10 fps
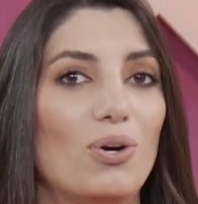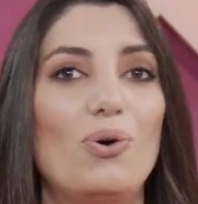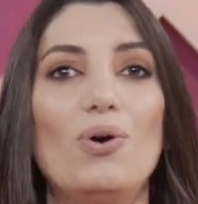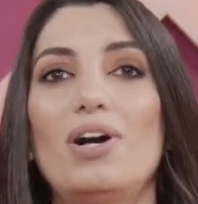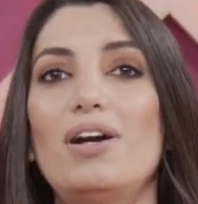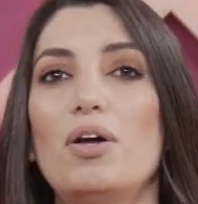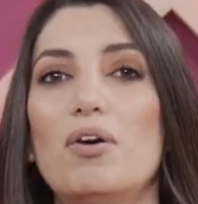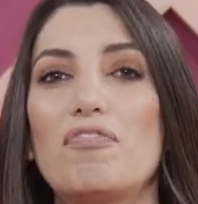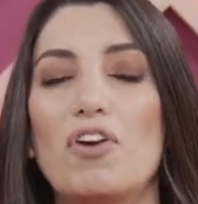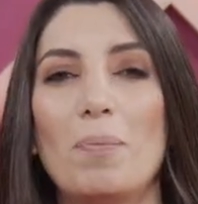or
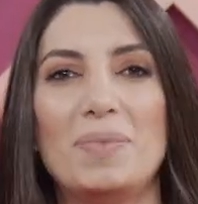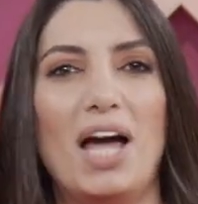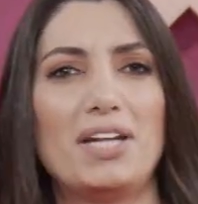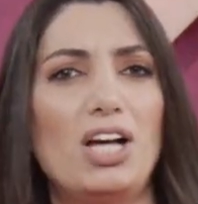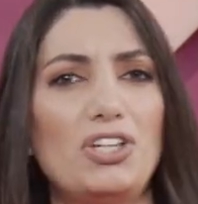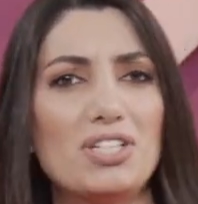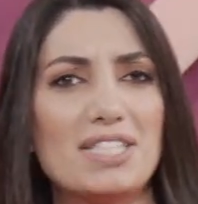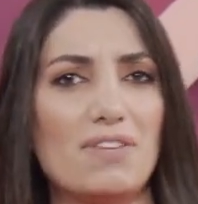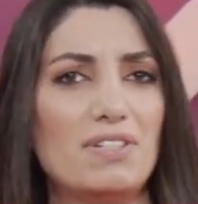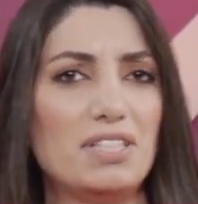from
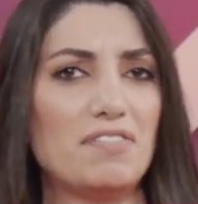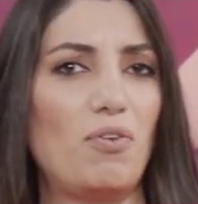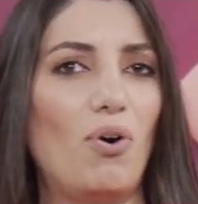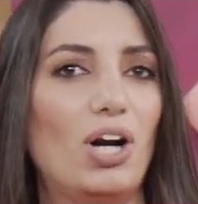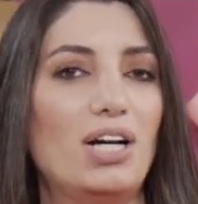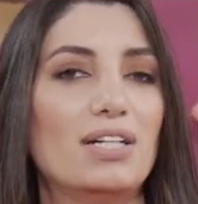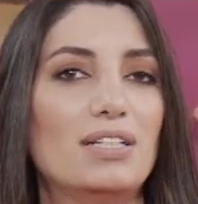974